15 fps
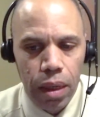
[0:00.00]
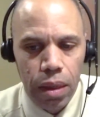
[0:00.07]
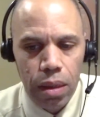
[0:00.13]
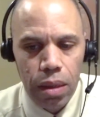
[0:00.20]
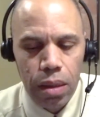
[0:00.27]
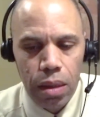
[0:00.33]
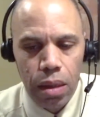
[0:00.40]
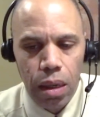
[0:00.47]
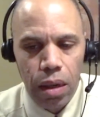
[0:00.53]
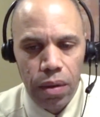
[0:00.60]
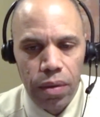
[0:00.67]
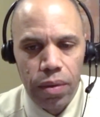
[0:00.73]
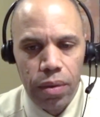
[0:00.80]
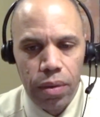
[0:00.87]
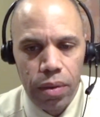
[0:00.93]
Excellent stuff.
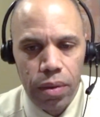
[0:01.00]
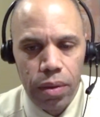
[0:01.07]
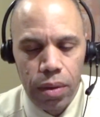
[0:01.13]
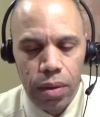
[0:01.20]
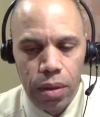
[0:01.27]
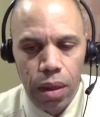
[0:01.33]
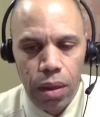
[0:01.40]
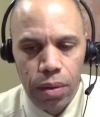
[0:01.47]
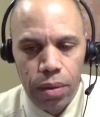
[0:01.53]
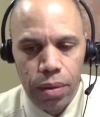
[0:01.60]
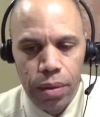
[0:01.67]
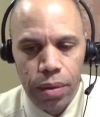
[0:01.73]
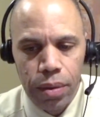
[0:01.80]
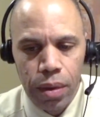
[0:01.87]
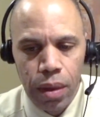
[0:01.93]
So,
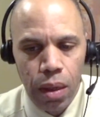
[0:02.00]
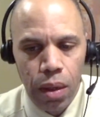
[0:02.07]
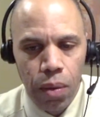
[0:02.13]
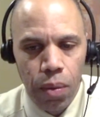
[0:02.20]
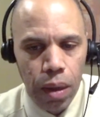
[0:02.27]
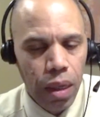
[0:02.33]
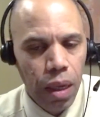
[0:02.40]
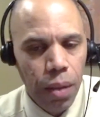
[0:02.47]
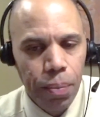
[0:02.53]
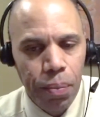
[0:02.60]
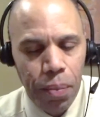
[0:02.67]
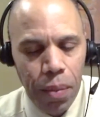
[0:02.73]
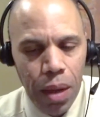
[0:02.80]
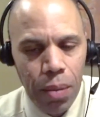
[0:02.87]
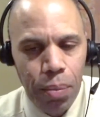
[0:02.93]
well, keep
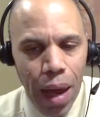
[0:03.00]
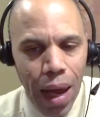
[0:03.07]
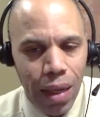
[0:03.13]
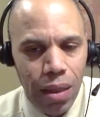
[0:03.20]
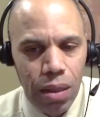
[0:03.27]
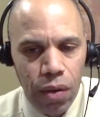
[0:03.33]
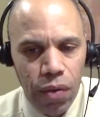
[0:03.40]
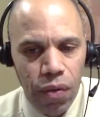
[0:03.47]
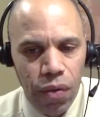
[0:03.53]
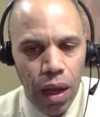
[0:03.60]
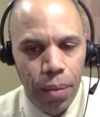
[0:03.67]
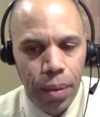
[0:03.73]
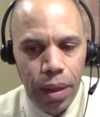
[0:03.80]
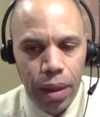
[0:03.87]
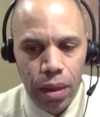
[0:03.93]
impacting your
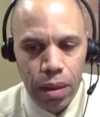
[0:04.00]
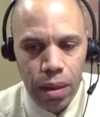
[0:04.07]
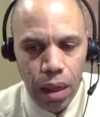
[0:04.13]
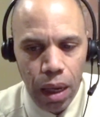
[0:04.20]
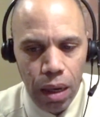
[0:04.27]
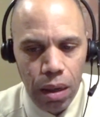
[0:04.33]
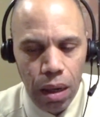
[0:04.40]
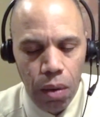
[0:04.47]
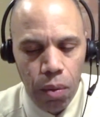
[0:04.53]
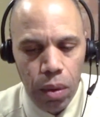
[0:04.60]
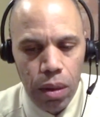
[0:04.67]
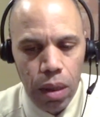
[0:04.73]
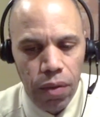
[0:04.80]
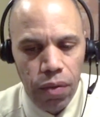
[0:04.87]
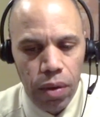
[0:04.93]
family, and we
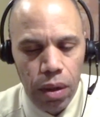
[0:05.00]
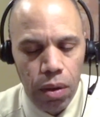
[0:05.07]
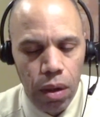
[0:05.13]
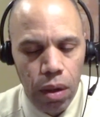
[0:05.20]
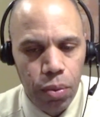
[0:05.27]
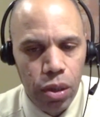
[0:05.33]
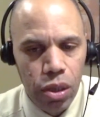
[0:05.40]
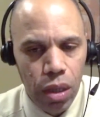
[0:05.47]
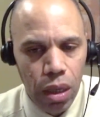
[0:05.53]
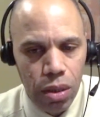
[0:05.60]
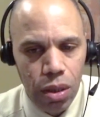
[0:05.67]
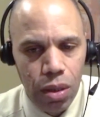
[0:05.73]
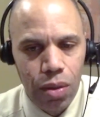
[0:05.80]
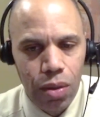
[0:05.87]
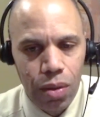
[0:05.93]
definitely
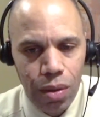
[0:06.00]
appreciate you.